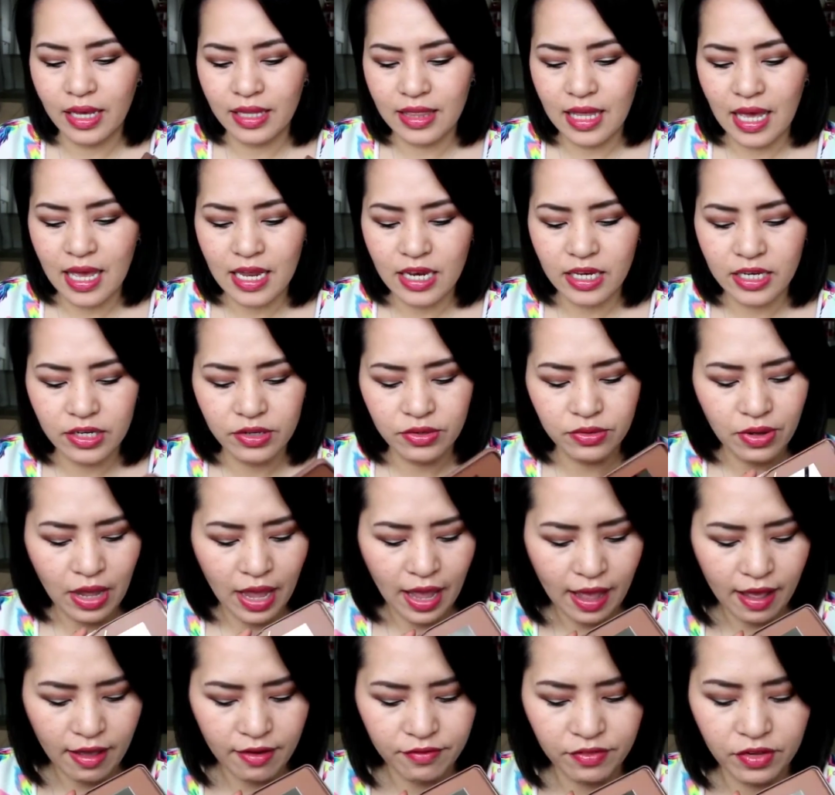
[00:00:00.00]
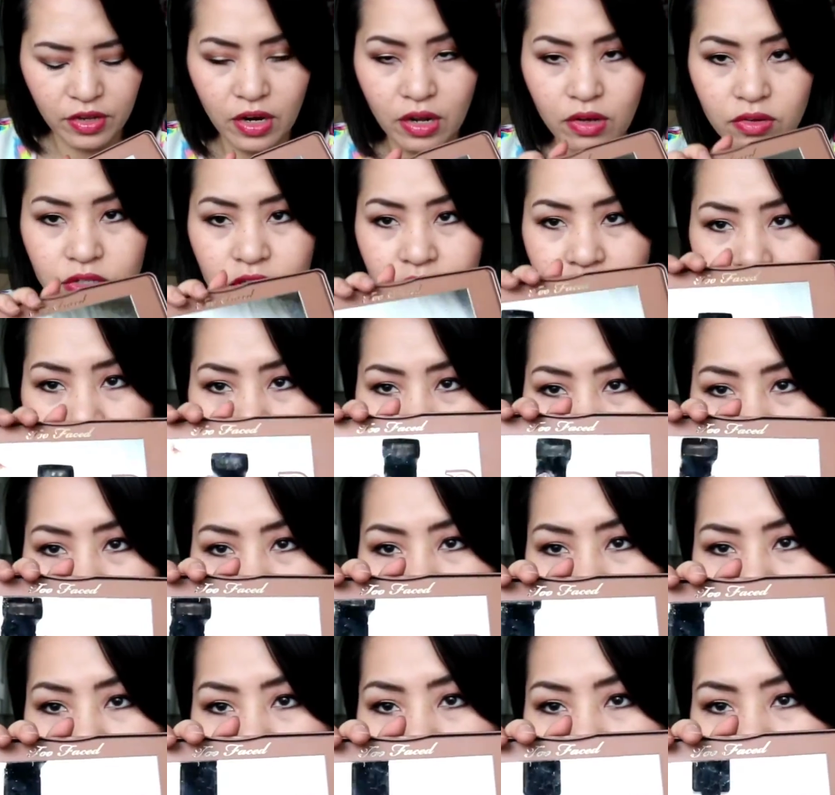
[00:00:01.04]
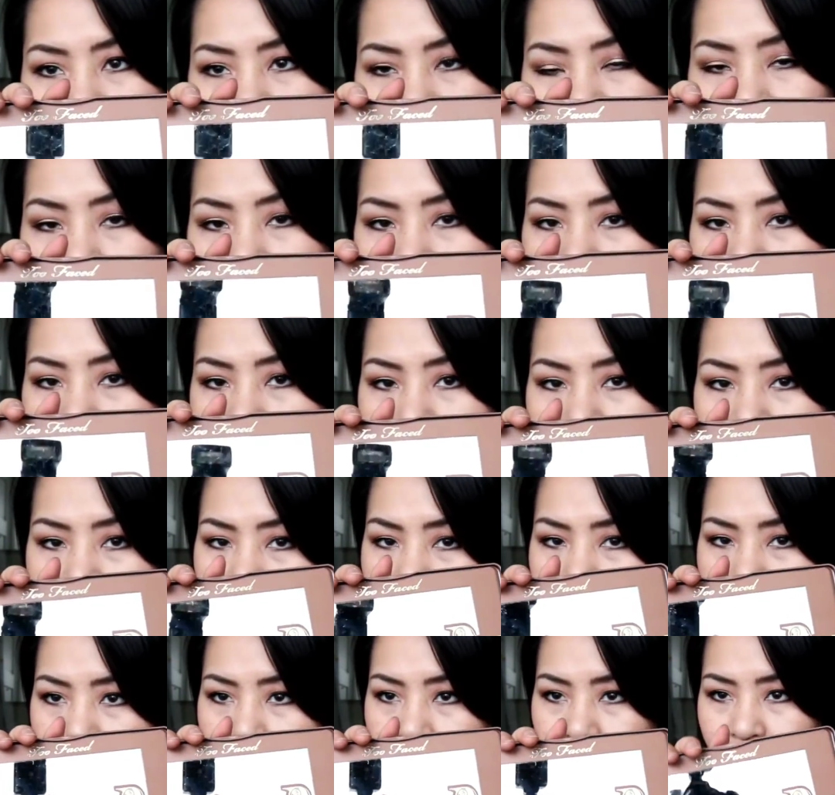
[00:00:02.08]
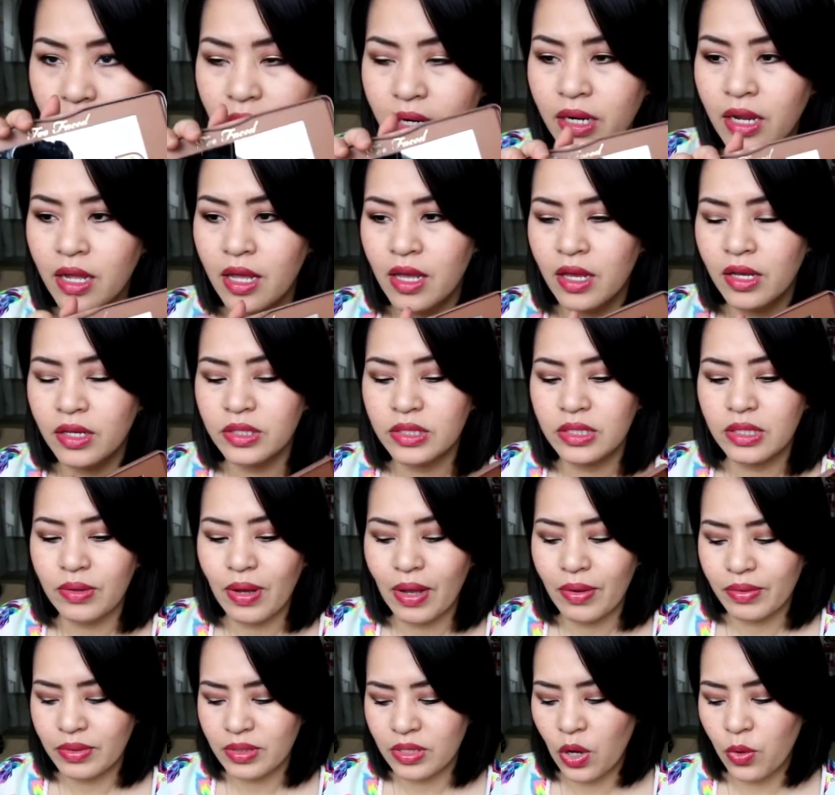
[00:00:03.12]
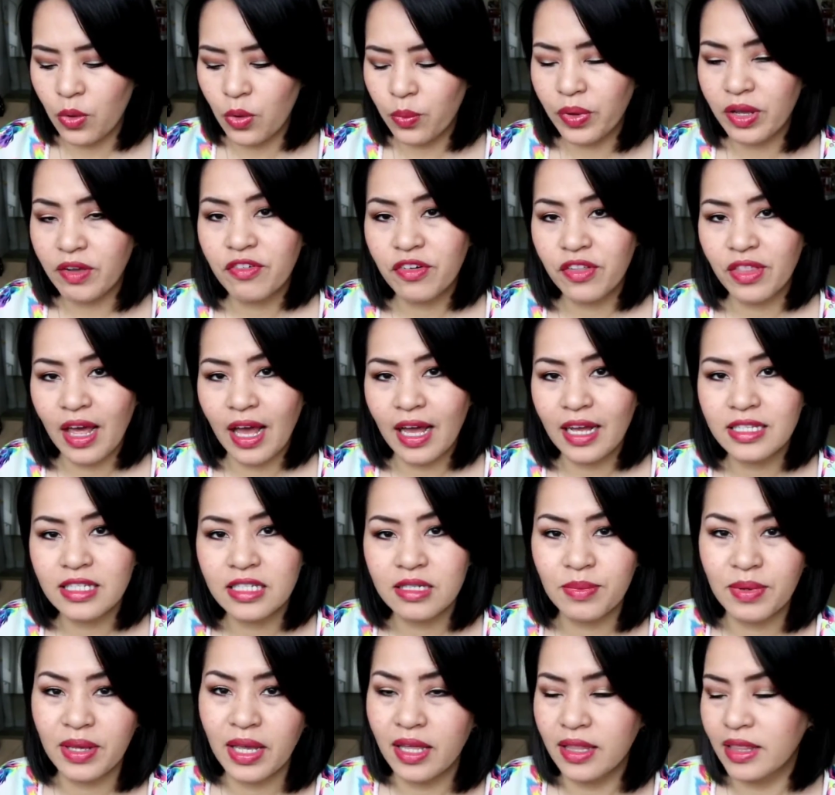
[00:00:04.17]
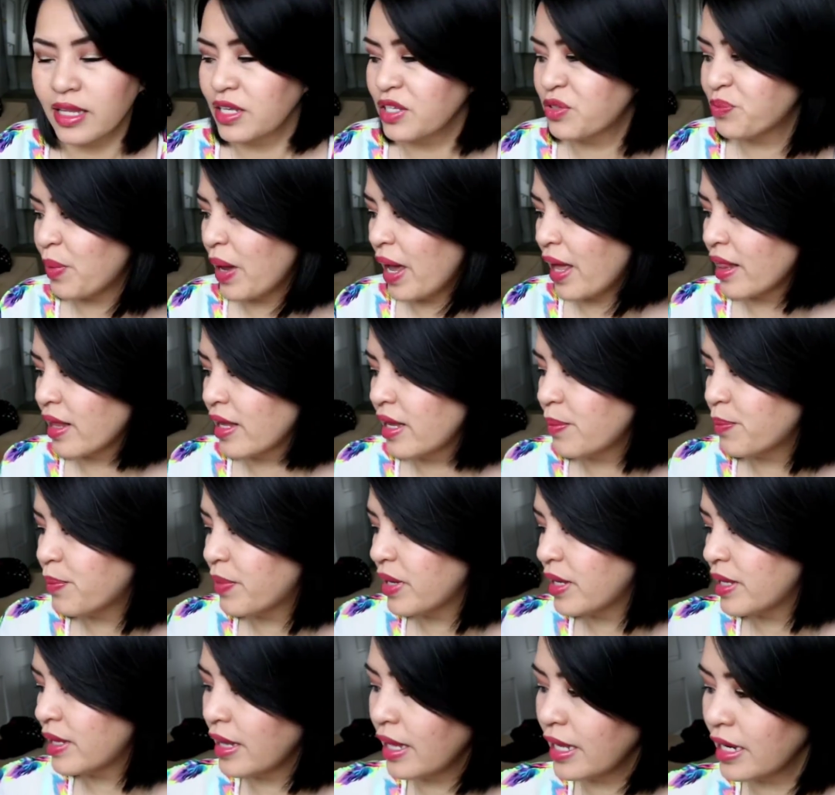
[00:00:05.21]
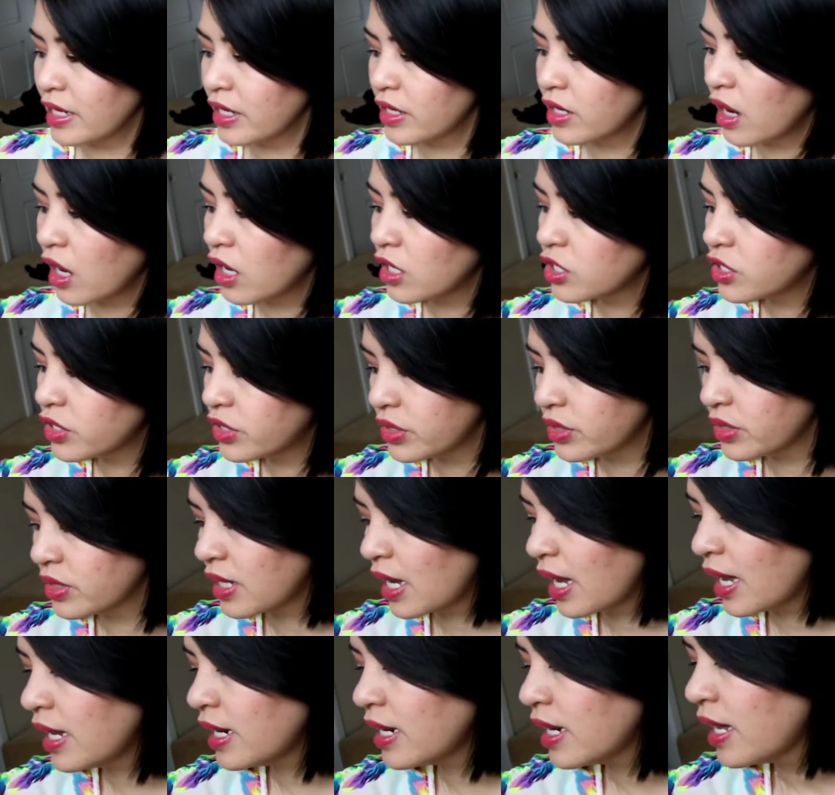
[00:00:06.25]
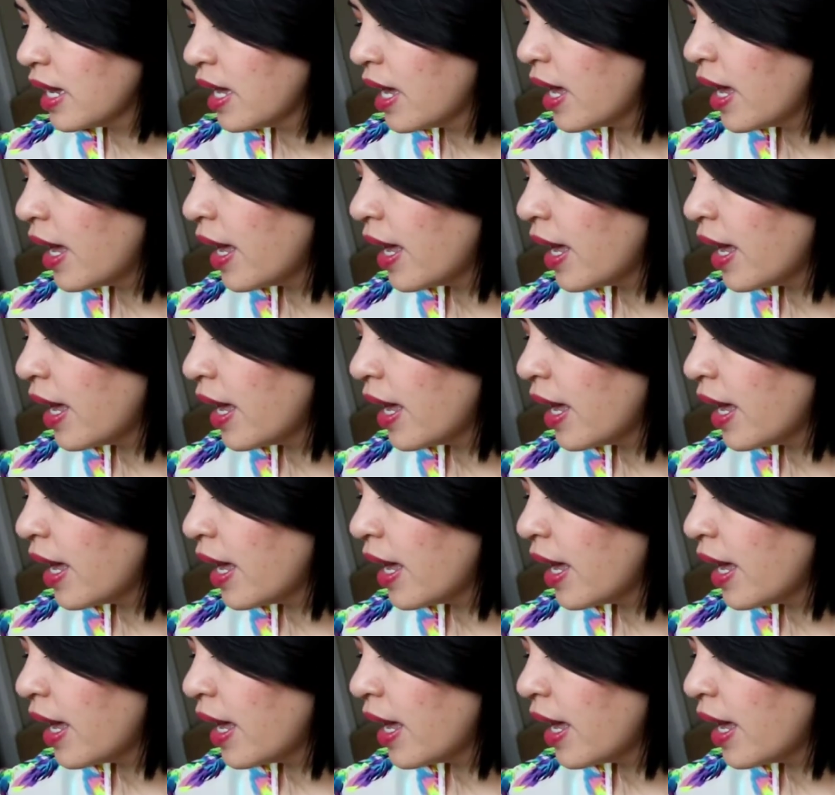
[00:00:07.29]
Like they do have, you know, just like this pop of color out of nowhere. So I was hoping for that to be in this palette, but they did not do that.